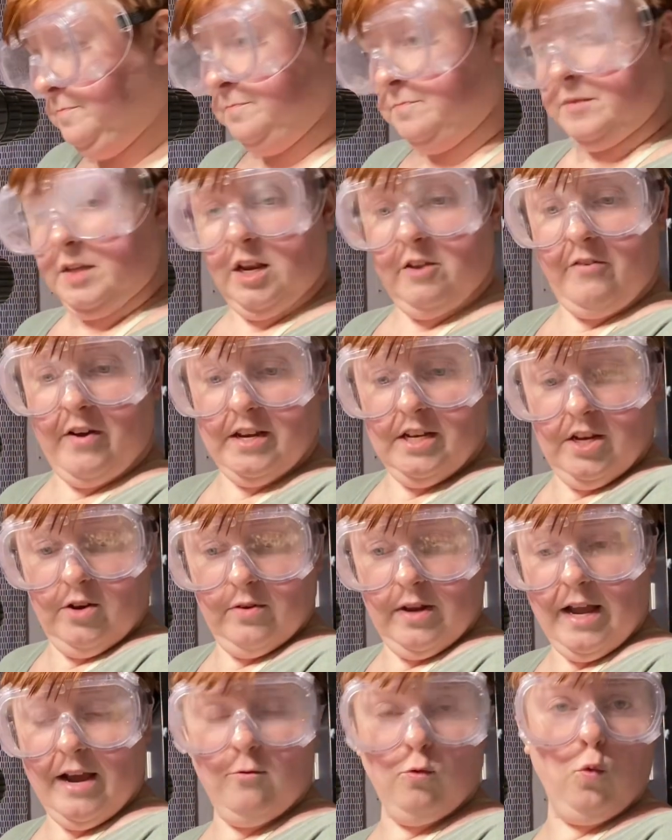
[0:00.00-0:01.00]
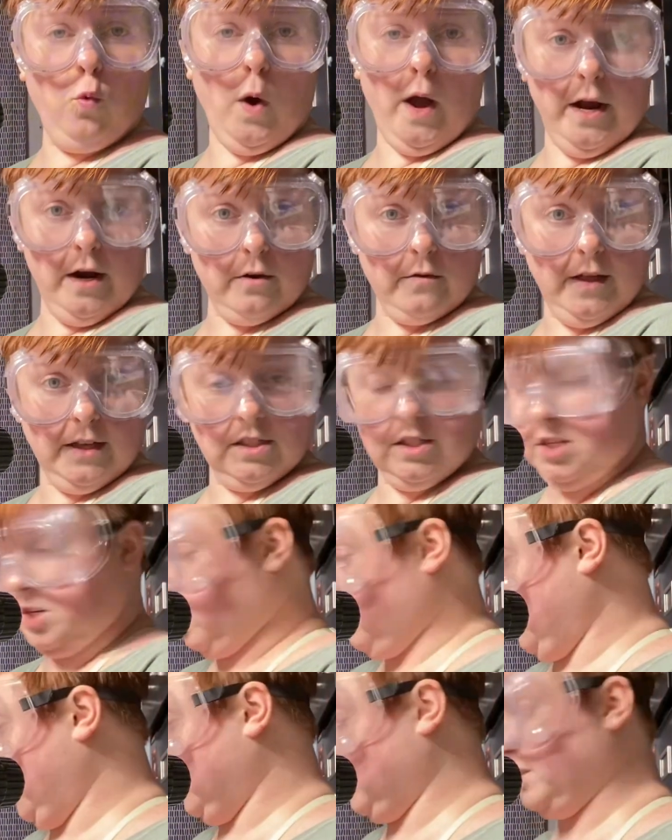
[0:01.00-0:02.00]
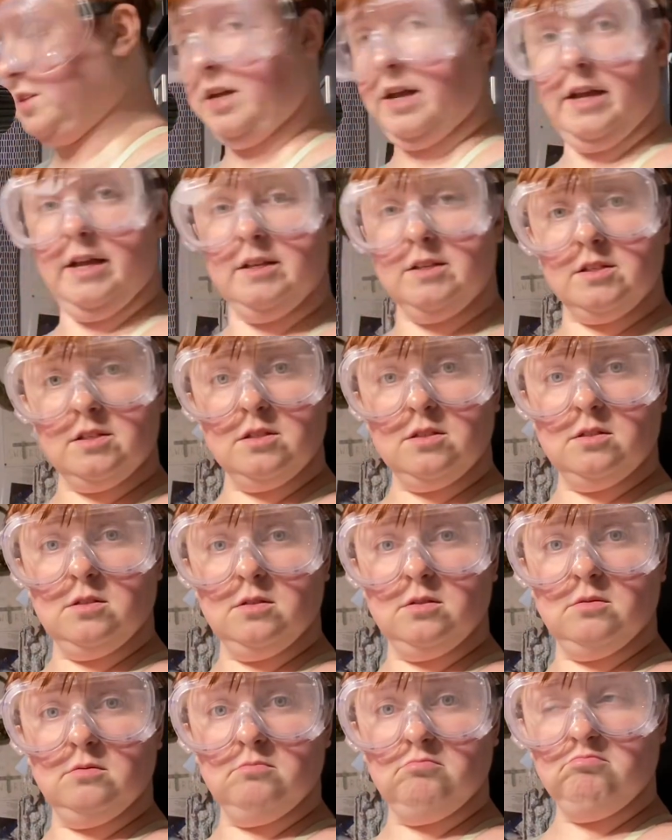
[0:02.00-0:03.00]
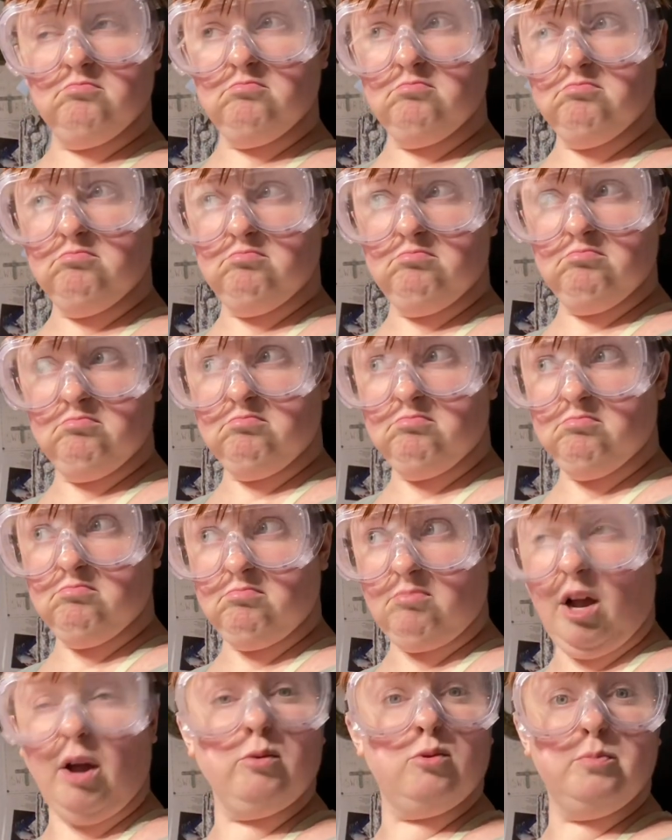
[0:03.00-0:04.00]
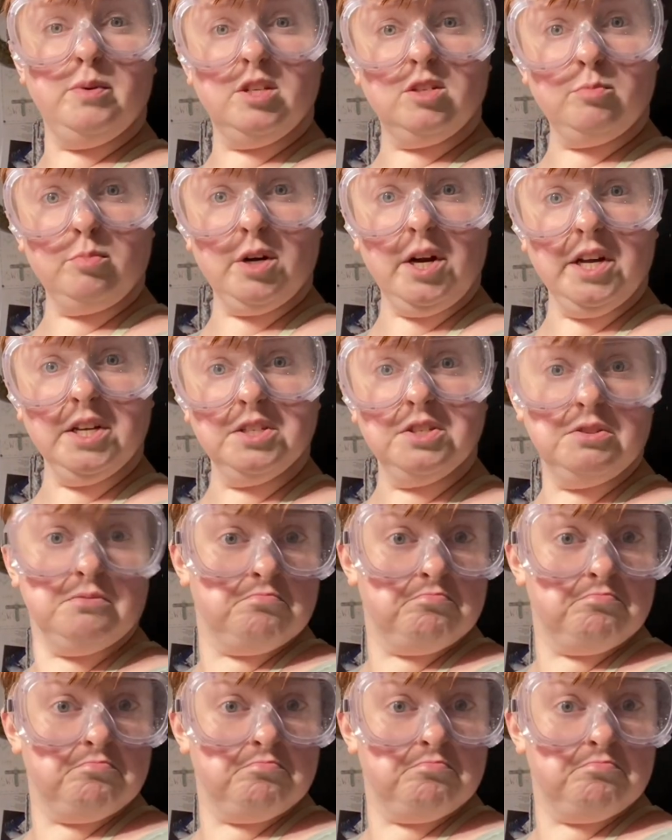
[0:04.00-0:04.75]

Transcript: And if I don't have wire that's the correct size, I would be surprised.